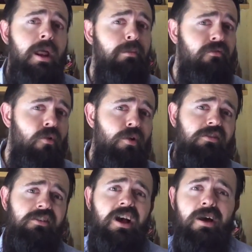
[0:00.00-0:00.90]
And before I
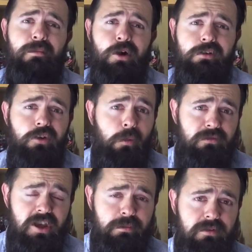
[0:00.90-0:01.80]
start my top
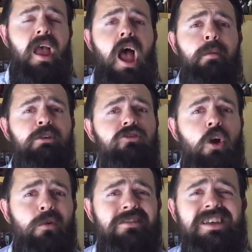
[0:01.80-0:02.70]
tips, a
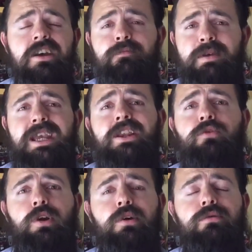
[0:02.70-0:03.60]
majority of beard
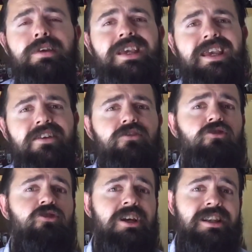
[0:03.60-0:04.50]
growth is
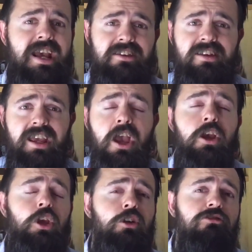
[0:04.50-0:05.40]
genetic.
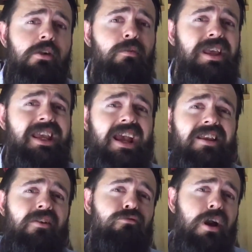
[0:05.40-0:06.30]
You can generally
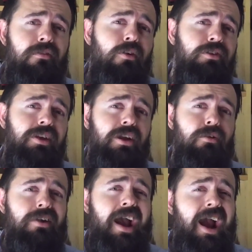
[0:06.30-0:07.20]
get a rough idea
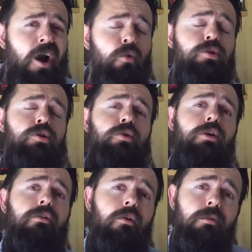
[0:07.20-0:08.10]
of how you
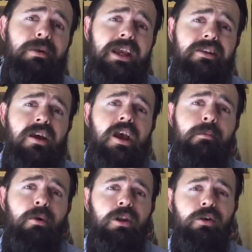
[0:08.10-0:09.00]
can grow a beard
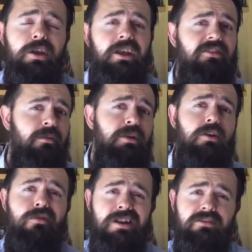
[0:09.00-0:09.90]
by looking at some of
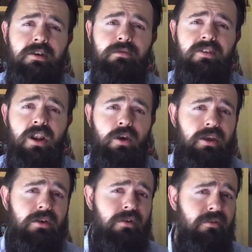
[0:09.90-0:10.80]
your relatives, say like
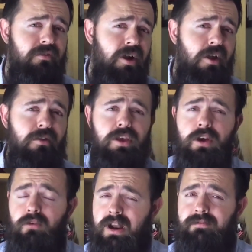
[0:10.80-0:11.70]
your father,
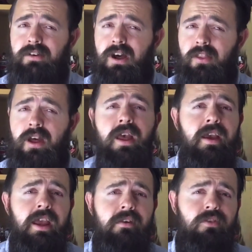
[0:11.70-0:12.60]
your grandfather.
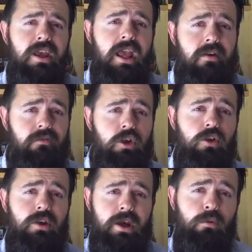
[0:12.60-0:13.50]
If they have
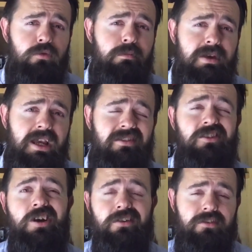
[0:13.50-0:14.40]
good healthy beards,
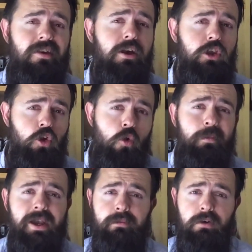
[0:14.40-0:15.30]
chances are you'll
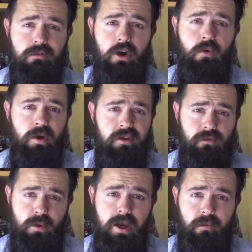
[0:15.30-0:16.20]
be able to grow one
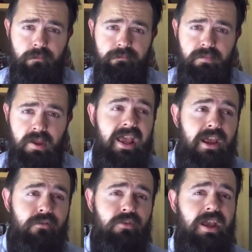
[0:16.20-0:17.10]
as well.
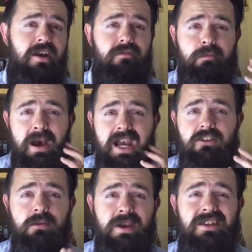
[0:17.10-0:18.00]
If they have
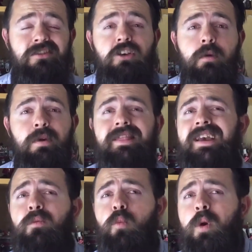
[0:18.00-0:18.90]
patchy beards, generally
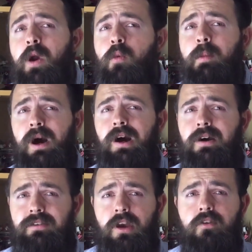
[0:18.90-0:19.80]
that will
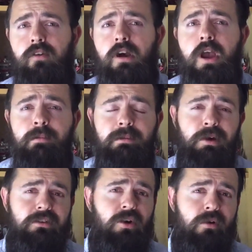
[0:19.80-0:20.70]
pass over. But
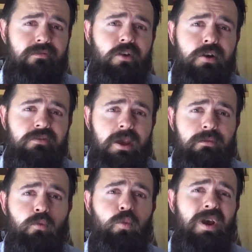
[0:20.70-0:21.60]
my top 5
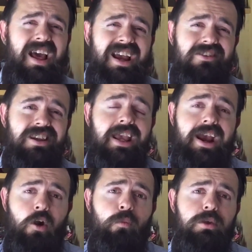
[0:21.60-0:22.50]
tips will actually
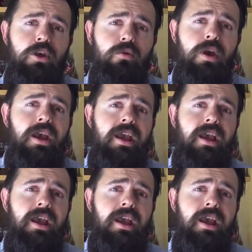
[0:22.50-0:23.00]
help you